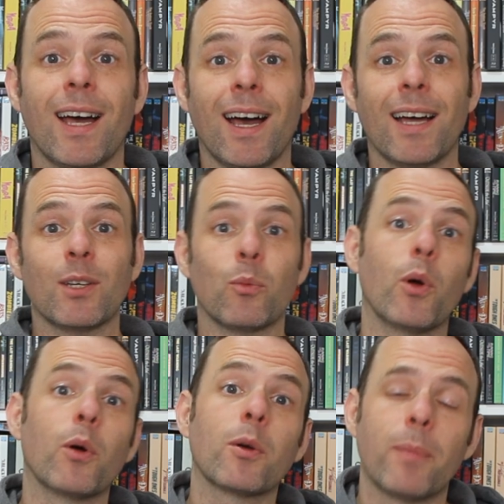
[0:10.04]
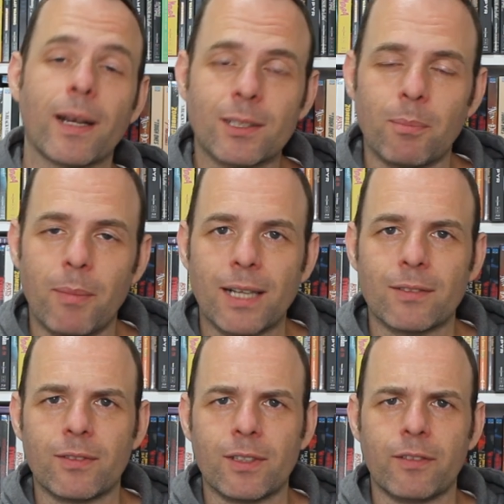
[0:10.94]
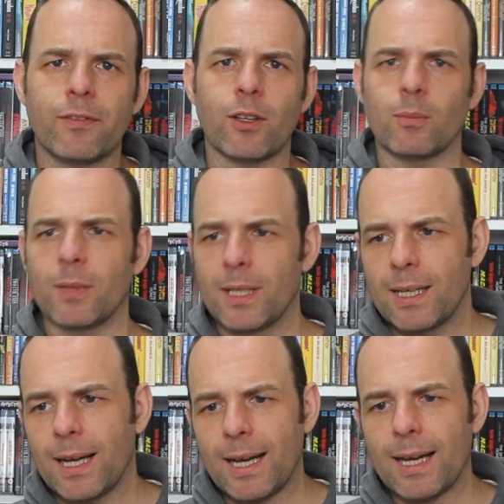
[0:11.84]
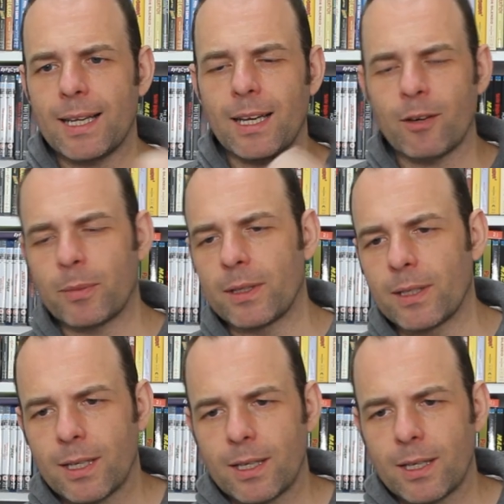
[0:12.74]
Hi and welcome back to Man v Film. I have been